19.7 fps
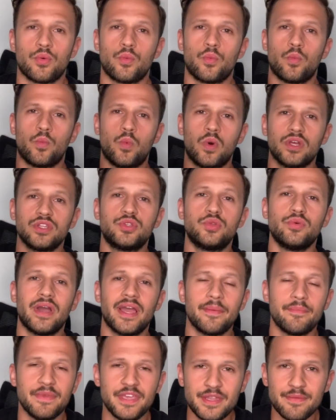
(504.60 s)
What do I
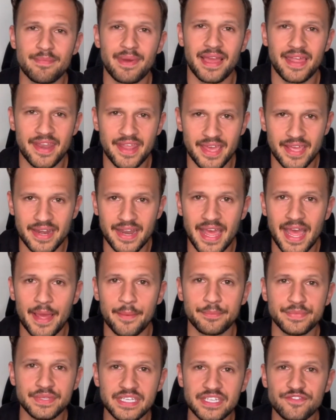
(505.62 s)
mean by that? I
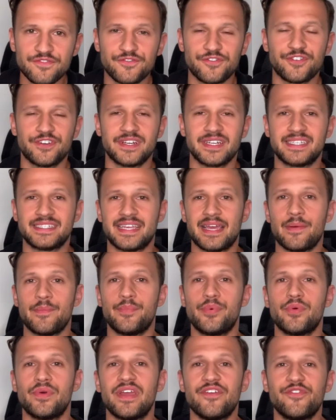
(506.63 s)
mean, for
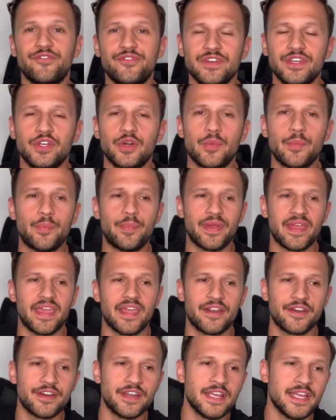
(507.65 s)
example, if we
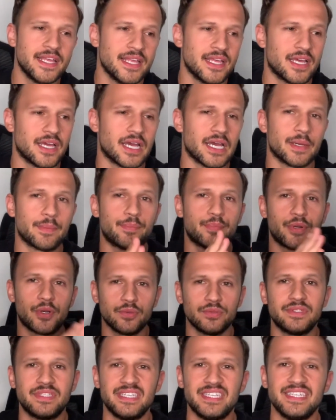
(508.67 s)
compare
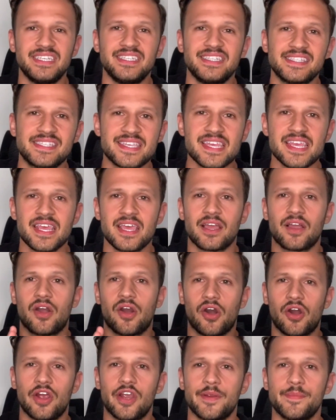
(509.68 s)
proteins,
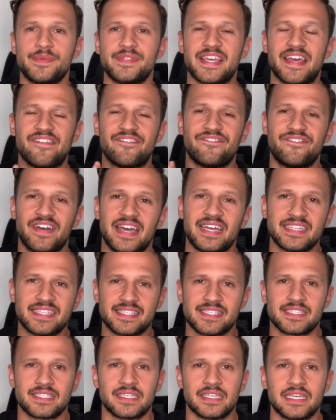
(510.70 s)
carbs, and
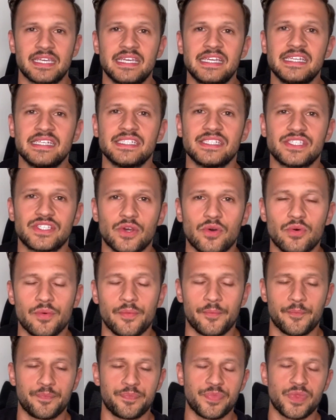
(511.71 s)
fats. So
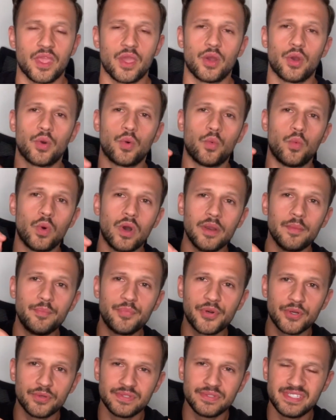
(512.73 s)
one
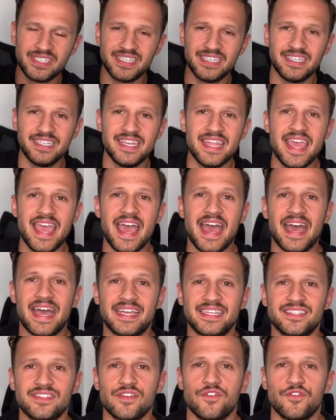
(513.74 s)
protein
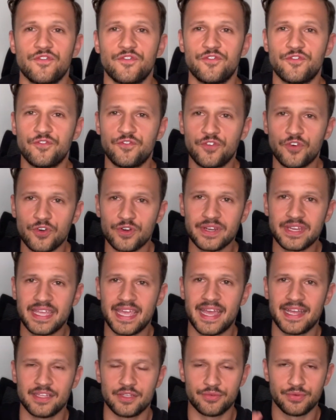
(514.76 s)
has 4
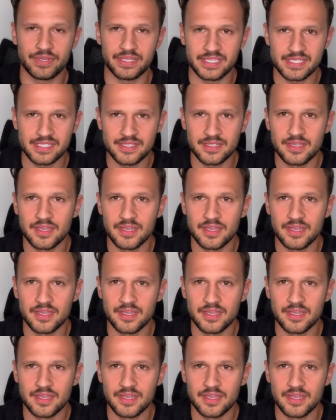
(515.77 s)
calories.